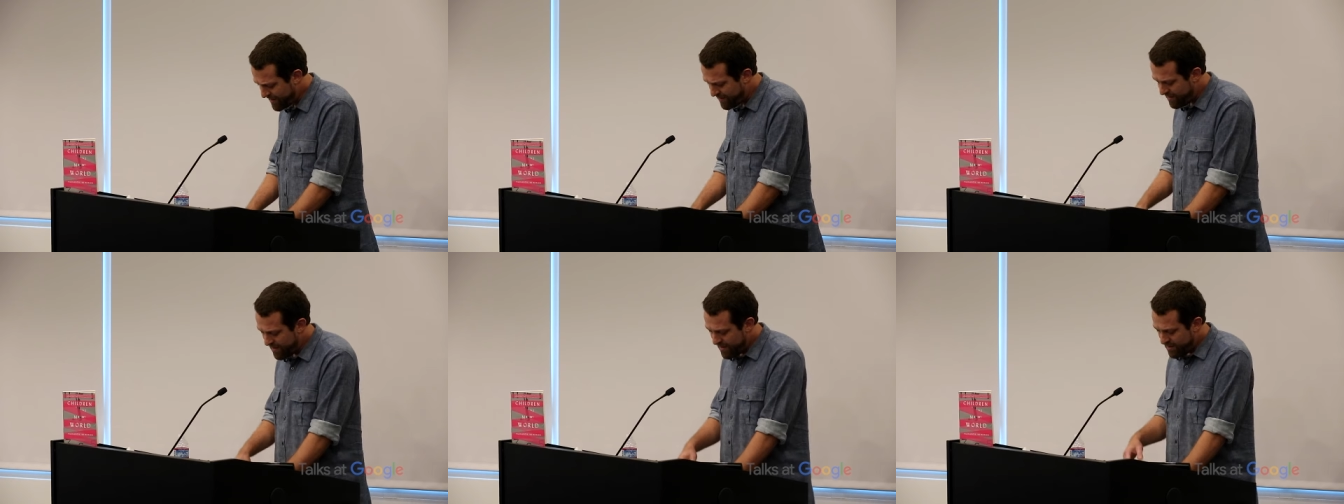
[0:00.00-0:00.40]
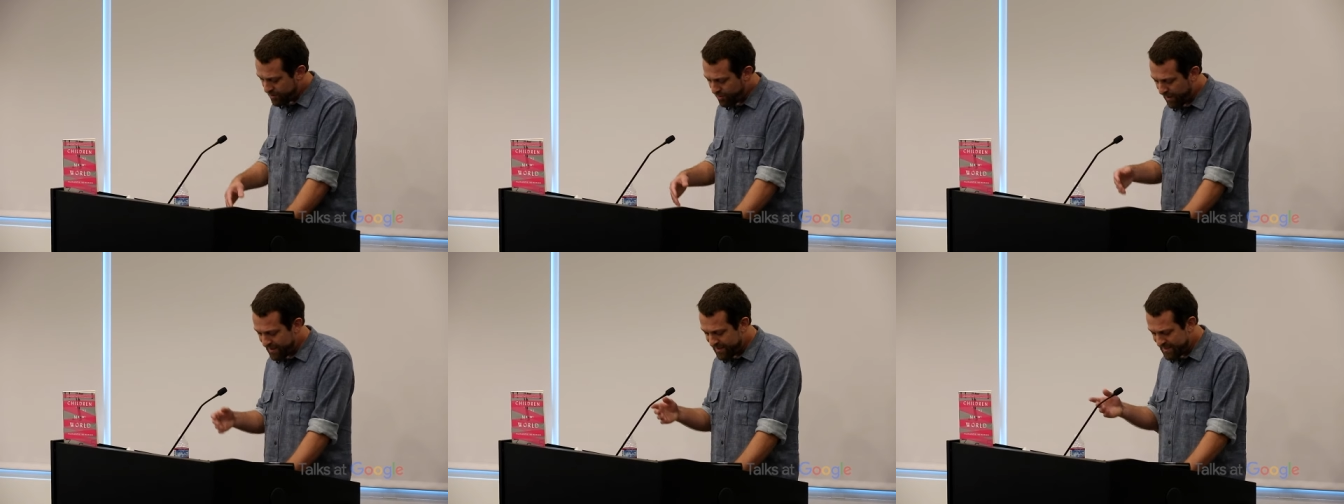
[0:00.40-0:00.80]
and
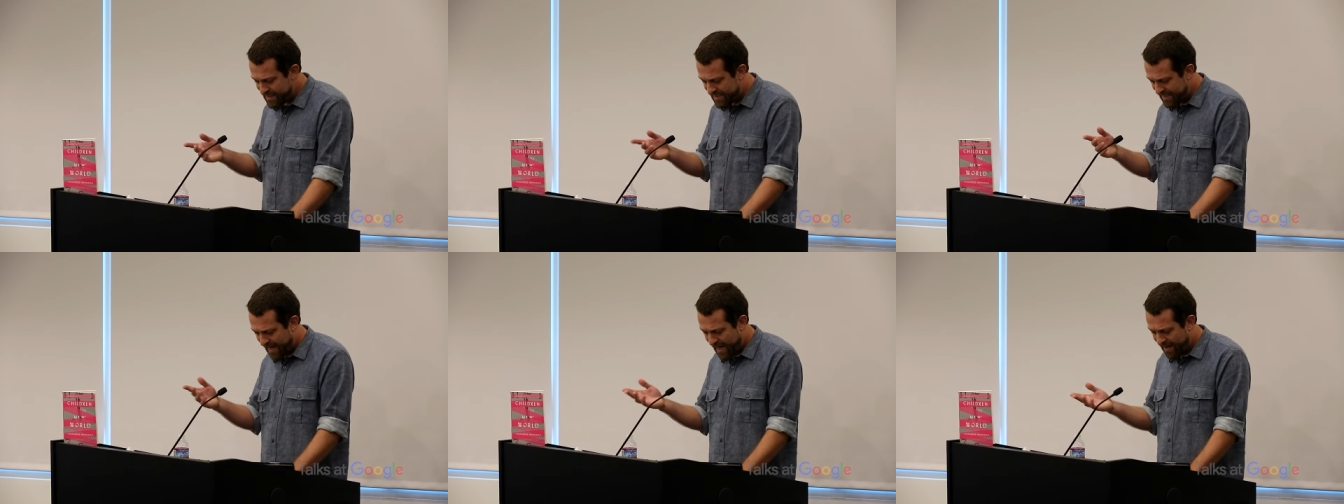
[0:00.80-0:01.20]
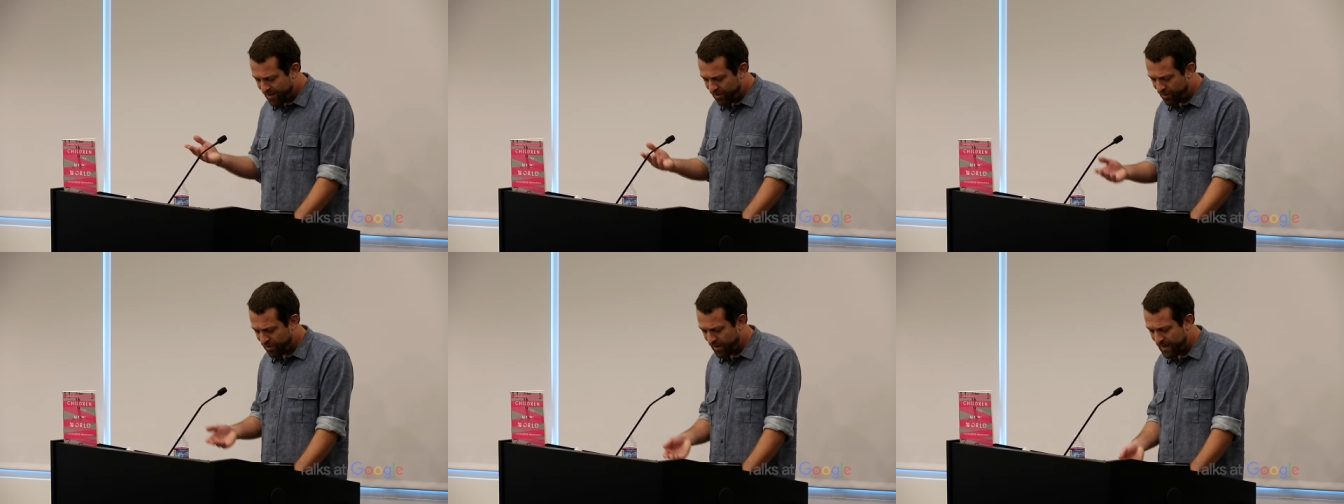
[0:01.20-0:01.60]
tried to scan
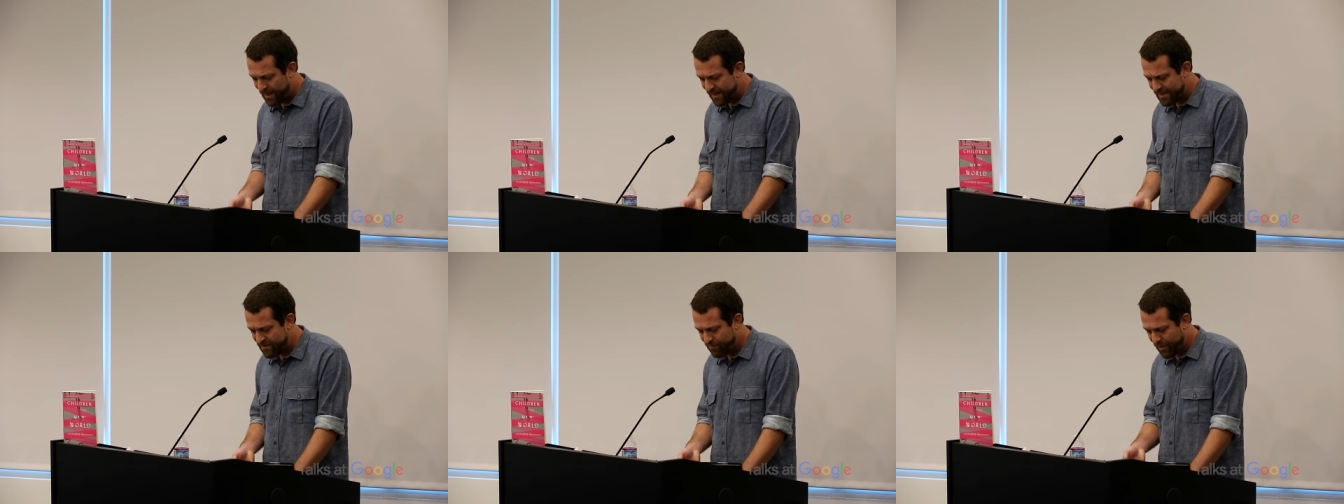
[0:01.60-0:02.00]
her eyes,